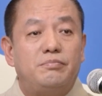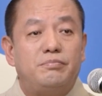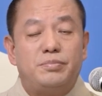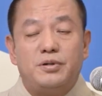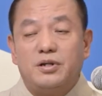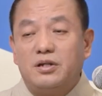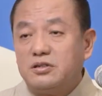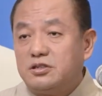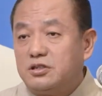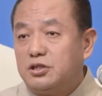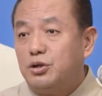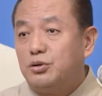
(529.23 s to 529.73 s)

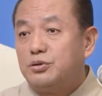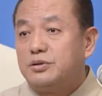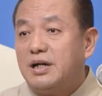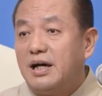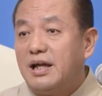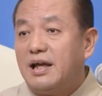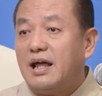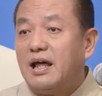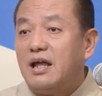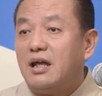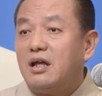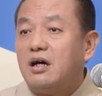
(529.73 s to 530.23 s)
The winds
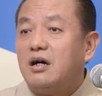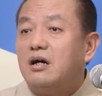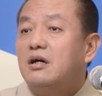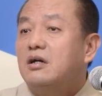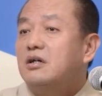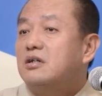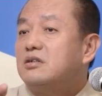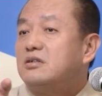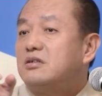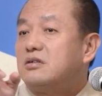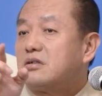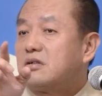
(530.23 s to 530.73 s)
of
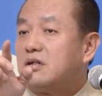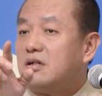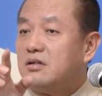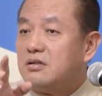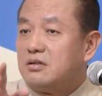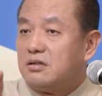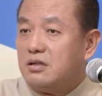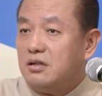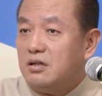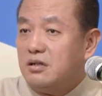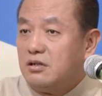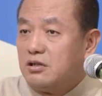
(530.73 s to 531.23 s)
autumn can be
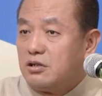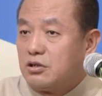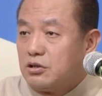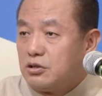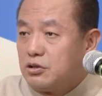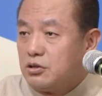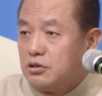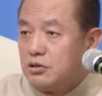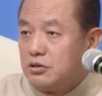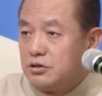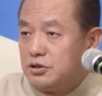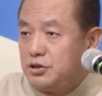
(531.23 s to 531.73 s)
paretic
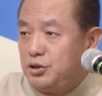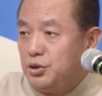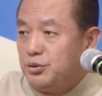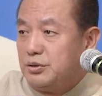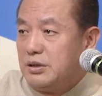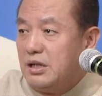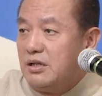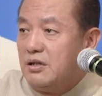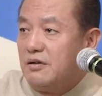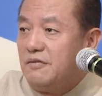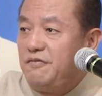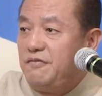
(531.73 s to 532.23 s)
dryness,